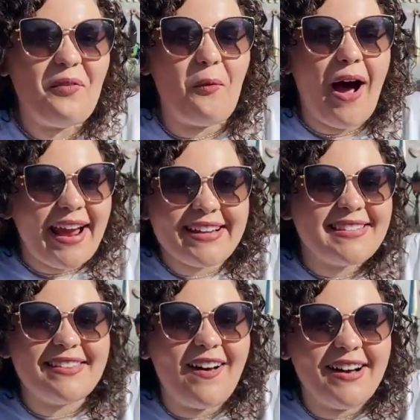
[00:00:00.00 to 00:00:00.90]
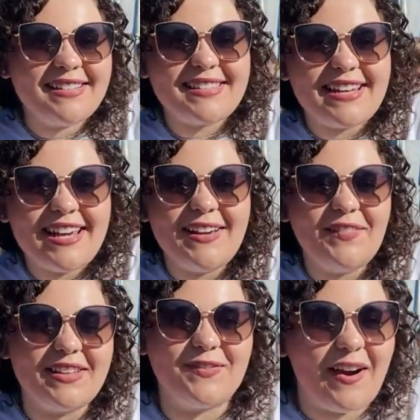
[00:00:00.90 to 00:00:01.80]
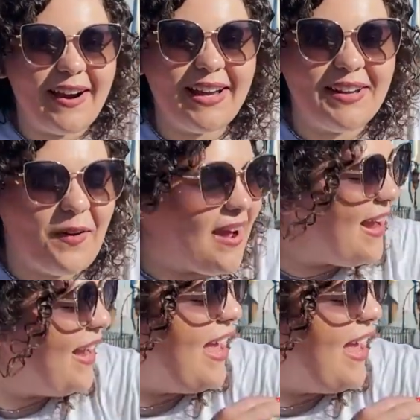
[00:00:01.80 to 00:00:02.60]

Why is it long sleeve? It's very annoying.